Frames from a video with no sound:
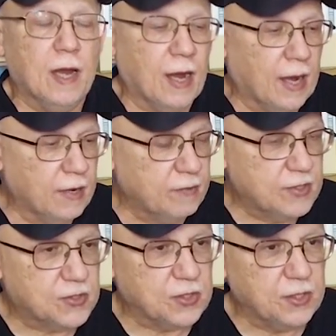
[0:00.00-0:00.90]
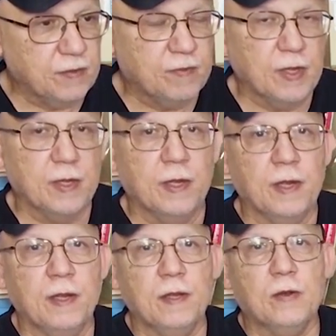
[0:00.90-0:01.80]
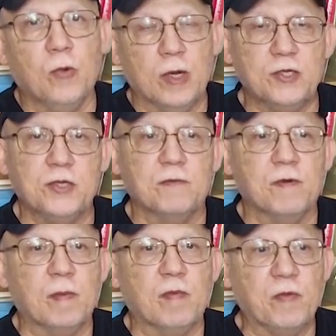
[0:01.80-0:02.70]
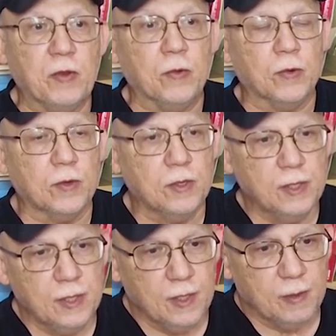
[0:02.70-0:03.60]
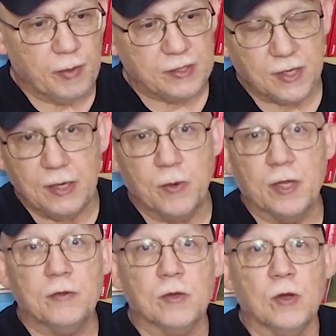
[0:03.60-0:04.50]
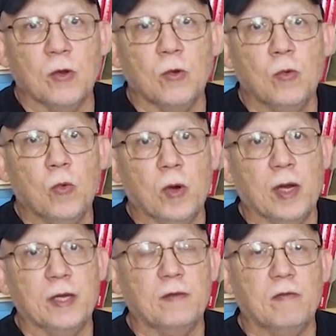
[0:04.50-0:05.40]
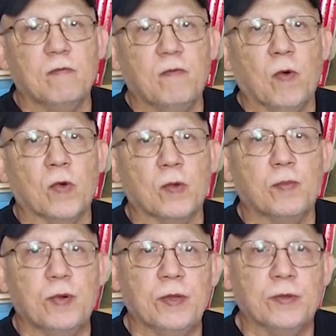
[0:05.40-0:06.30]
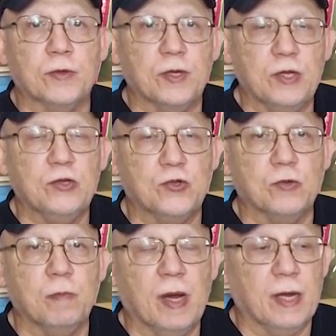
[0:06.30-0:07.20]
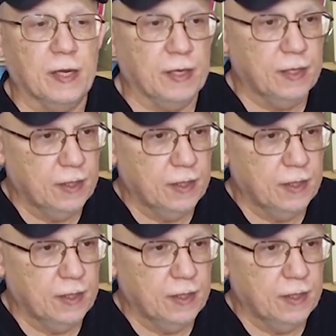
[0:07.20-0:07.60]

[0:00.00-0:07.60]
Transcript: I received a question from a viewer basically wanting to know what photo printer he should buy.